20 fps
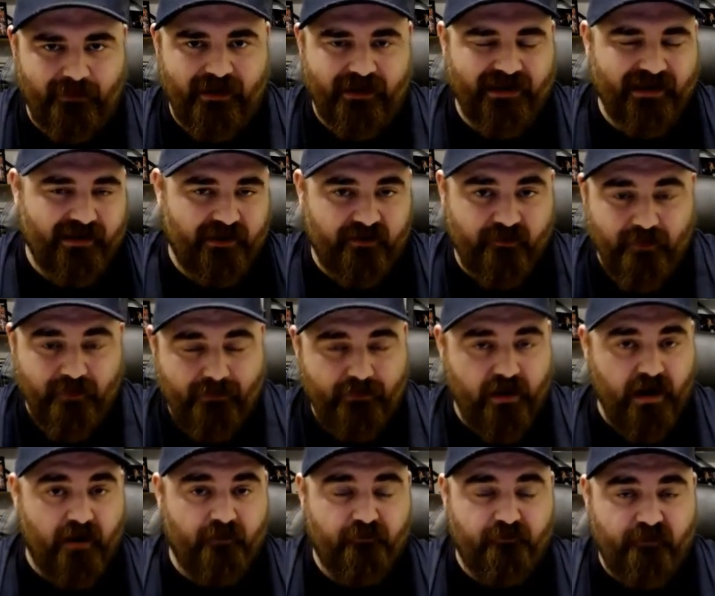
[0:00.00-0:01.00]
Again, it's maybe
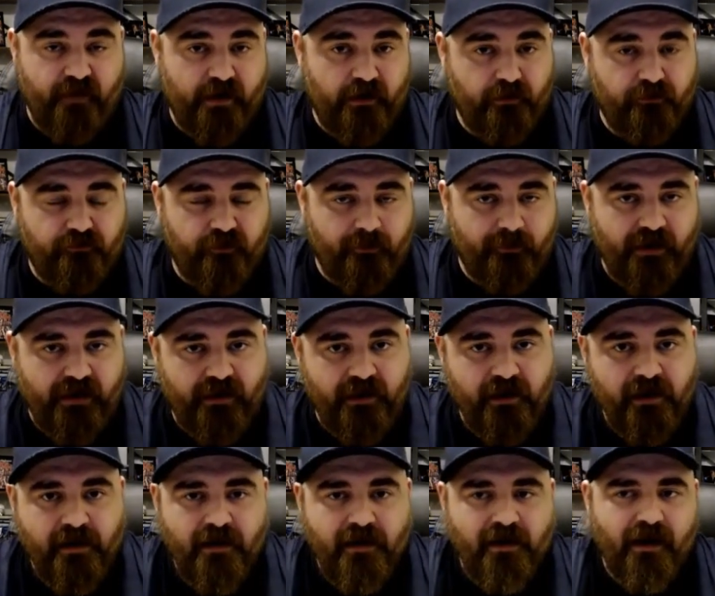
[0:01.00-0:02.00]
not fair from a
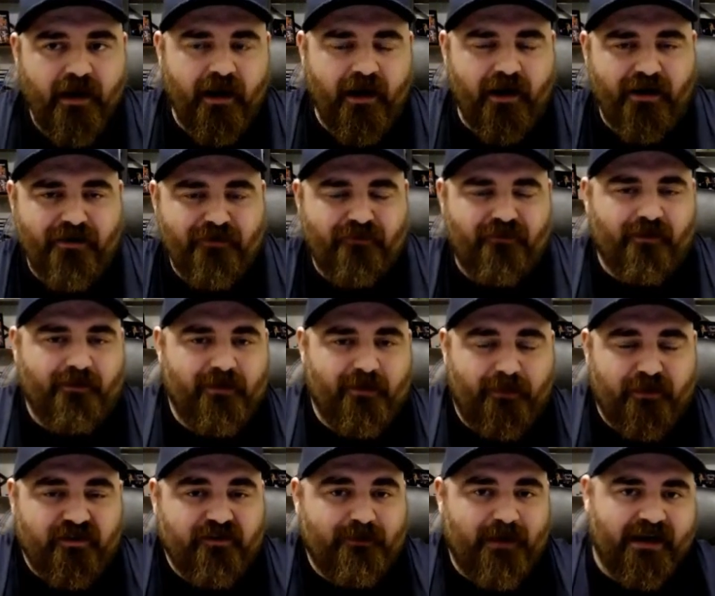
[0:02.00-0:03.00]
uh, from the
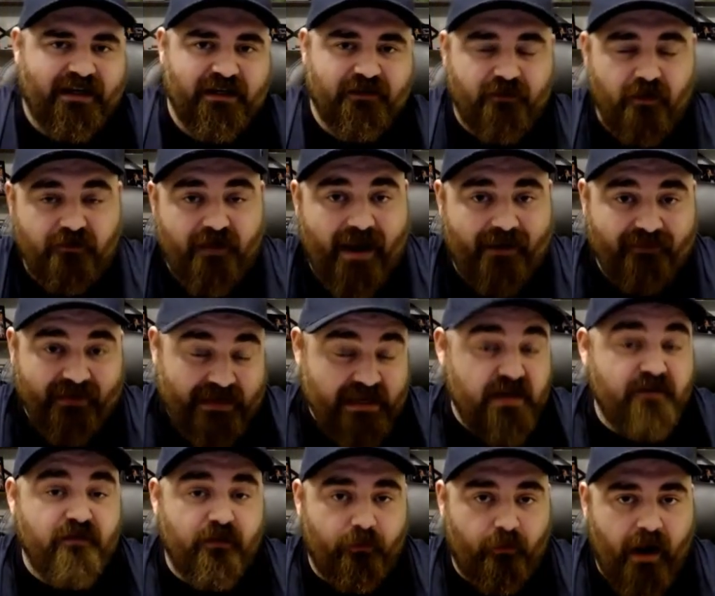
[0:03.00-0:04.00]
perspective of having
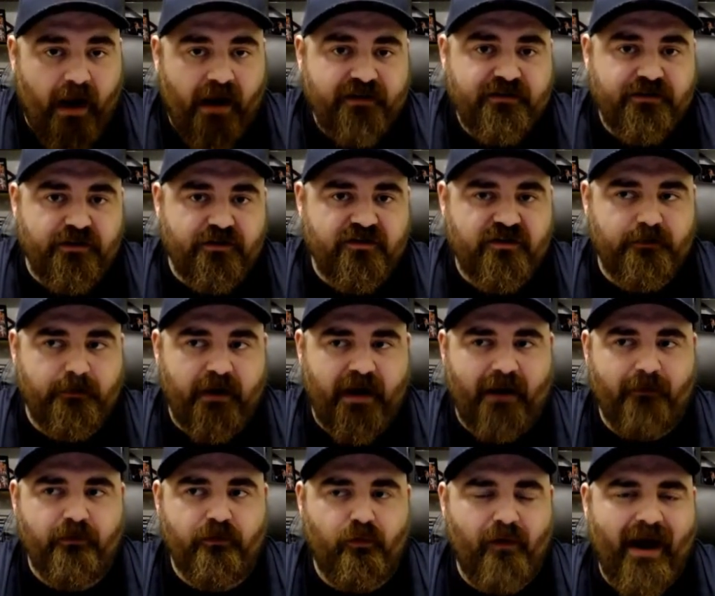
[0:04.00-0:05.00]
even rosters, but I
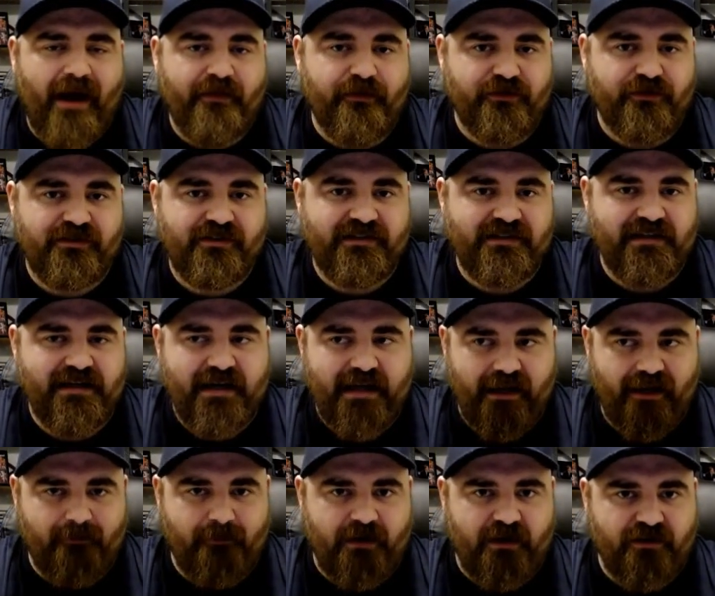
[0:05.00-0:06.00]
would rather see
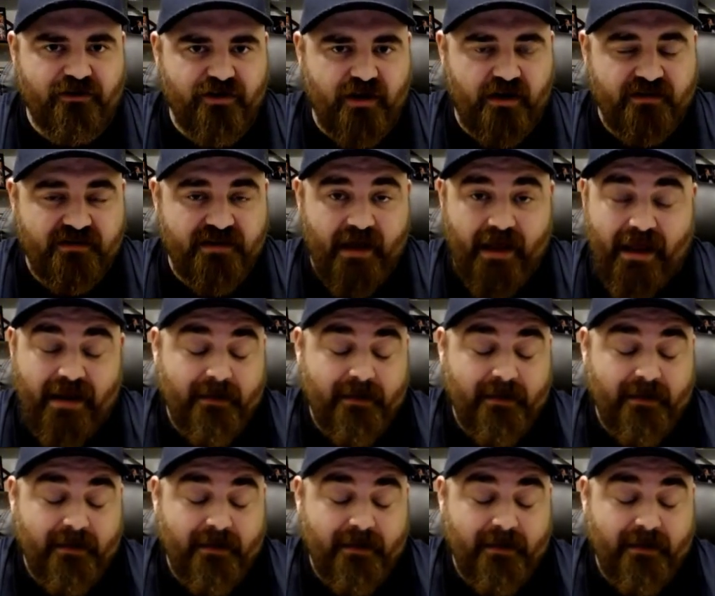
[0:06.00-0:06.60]
Hickman adjust that.